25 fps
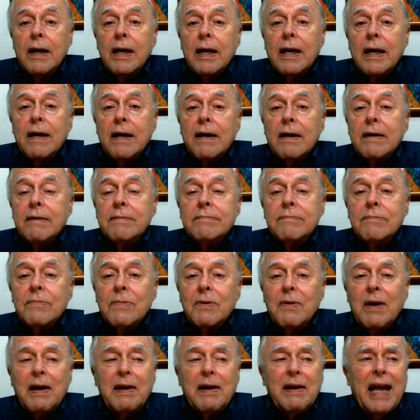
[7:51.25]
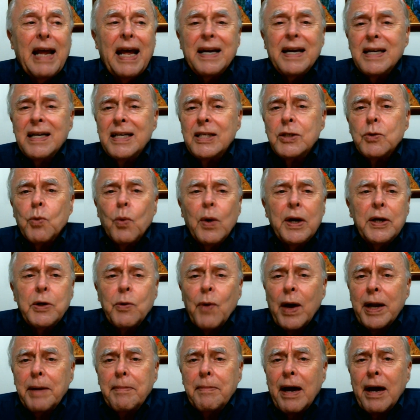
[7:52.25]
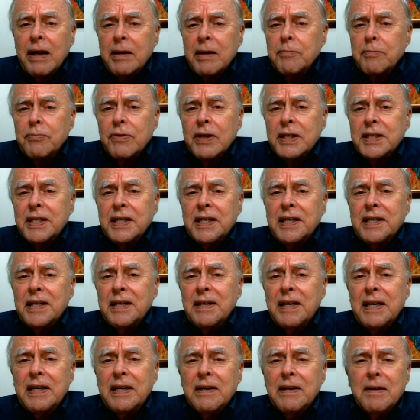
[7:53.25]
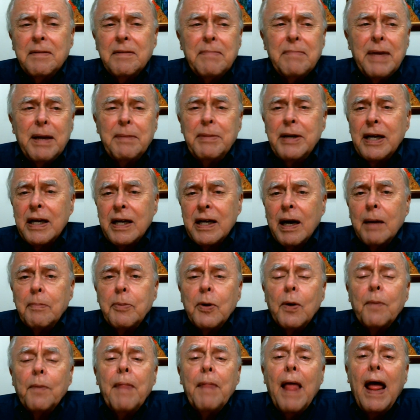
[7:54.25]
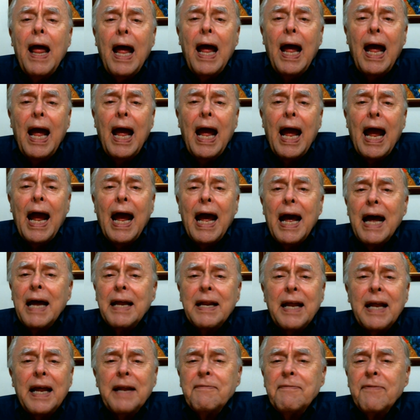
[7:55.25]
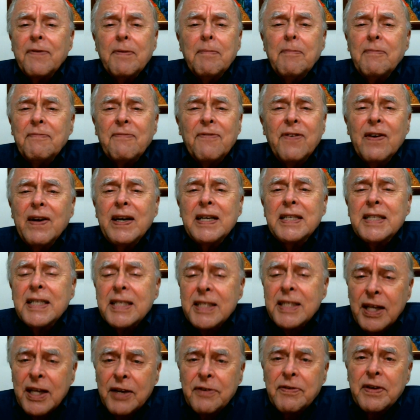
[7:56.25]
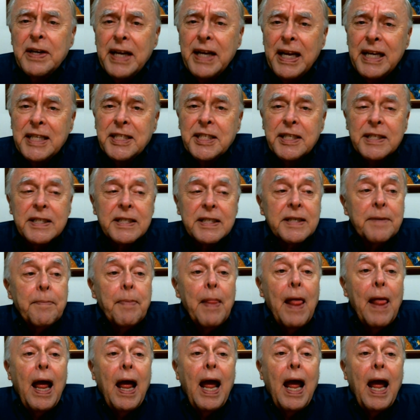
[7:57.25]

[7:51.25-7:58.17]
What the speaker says: I had at least one Guatemalan president here, and maybe a couple, and from various and sundry nations.